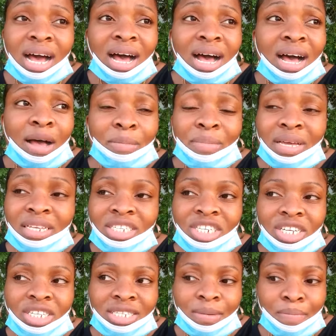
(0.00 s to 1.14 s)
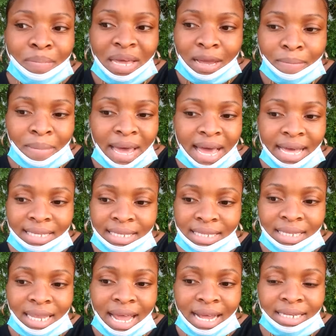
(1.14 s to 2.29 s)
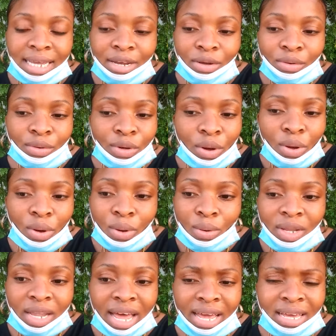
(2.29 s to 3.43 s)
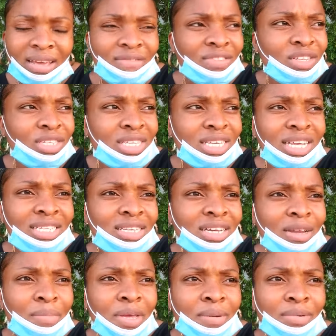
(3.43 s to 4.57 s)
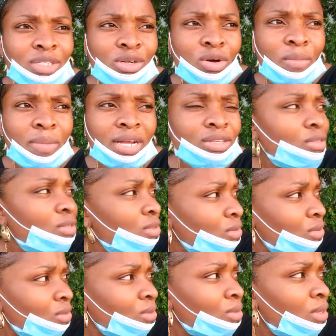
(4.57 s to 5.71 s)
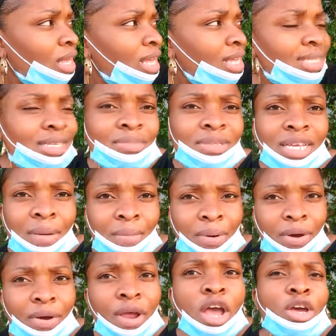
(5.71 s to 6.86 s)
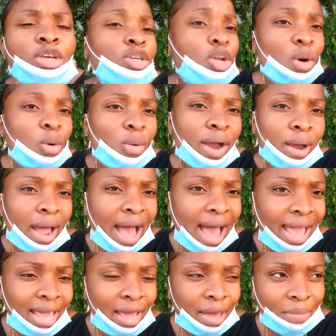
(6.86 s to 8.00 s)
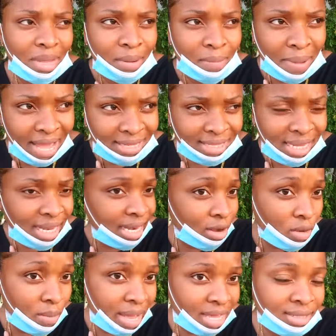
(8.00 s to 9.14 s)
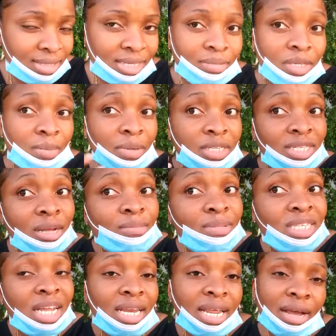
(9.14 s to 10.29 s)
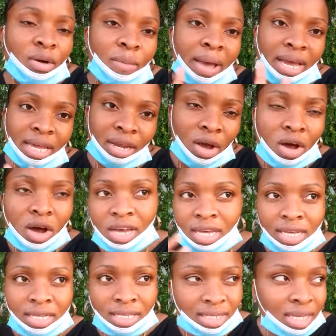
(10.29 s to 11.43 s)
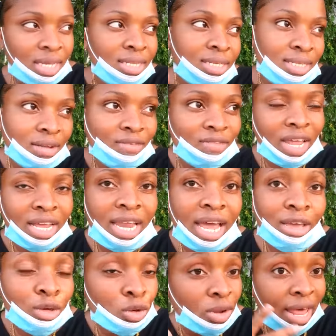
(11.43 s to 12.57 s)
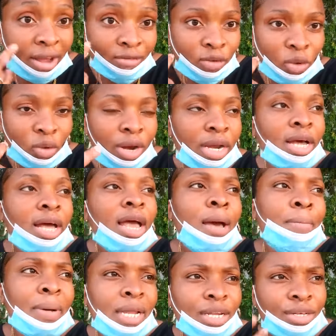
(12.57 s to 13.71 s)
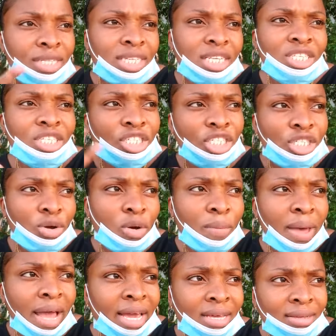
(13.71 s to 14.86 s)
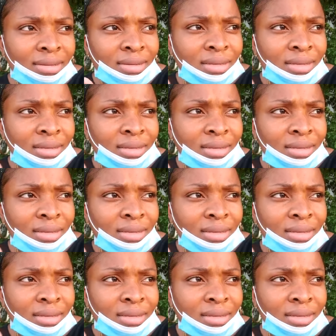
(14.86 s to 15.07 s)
it's just a big mess. Like, they don't know, like, if this kid's gonna be able to go back to school in September. You know, where I am in my state, they go back in September. Some state they go back in August and stuff like that. You know, like Florida, my little sister, she go back